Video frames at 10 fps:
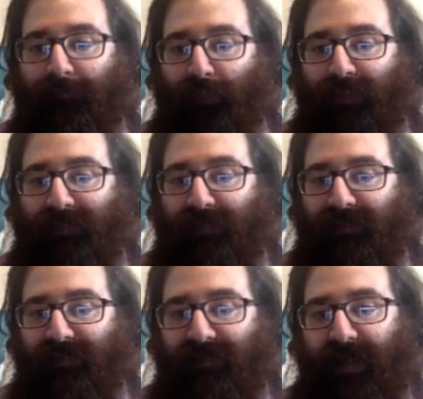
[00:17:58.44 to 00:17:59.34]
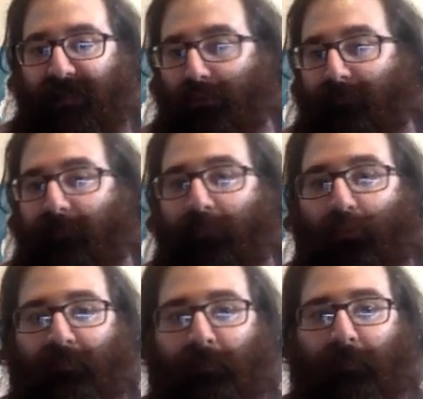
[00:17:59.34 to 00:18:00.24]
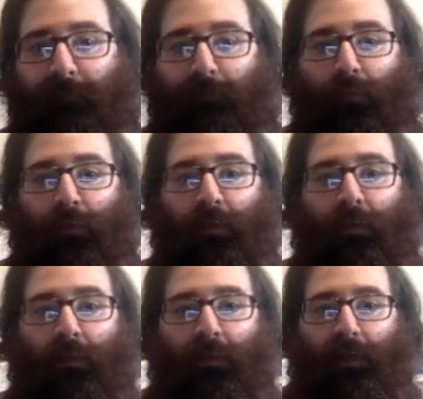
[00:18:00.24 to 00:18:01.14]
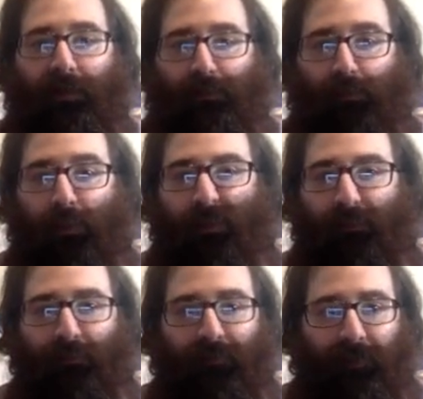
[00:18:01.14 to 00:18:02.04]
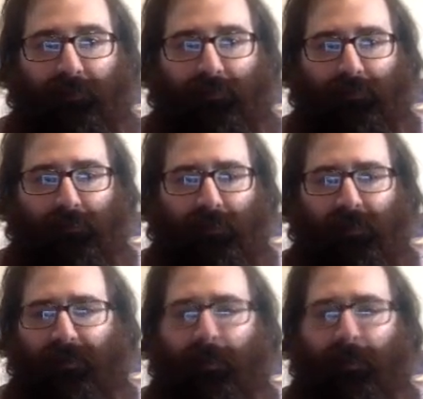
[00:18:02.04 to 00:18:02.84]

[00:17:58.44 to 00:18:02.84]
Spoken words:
resonance disaster if you've heard of it before as we're going through the lecture. And then,